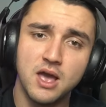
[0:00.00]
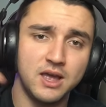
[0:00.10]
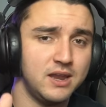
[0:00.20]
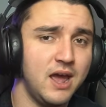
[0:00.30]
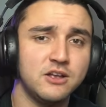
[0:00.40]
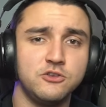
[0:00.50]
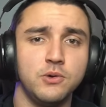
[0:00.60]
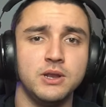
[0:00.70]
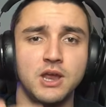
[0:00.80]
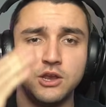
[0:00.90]
connect
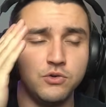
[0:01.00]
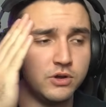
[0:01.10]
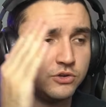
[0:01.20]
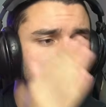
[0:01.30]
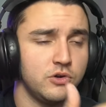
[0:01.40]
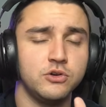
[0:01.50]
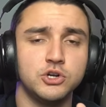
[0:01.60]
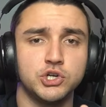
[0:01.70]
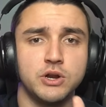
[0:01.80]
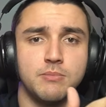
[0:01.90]
to it, and you can turn your
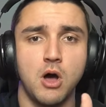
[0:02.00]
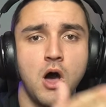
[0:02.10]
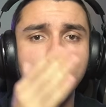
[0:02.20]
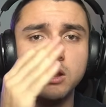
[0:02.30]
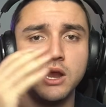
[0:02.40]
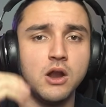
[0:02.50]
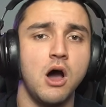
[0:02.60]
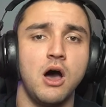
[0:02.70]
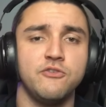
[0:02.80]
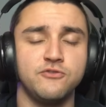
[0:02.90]
stream on and
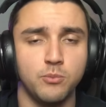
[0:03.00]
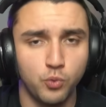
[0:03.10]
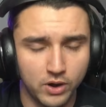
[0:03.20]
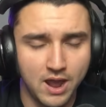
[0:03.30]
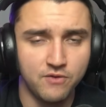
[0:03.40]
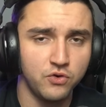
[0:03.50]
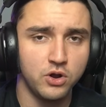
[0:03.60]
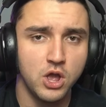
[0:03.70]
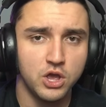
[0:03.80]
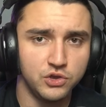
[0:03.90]
off from
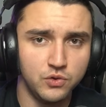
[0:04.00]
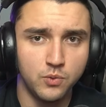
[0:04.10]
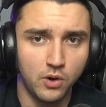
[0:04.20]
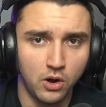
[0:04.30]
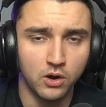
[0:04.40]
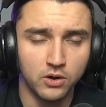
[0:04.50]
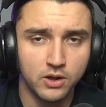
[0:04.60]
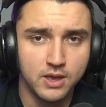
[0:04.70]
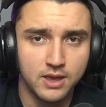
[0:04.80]
wherever you are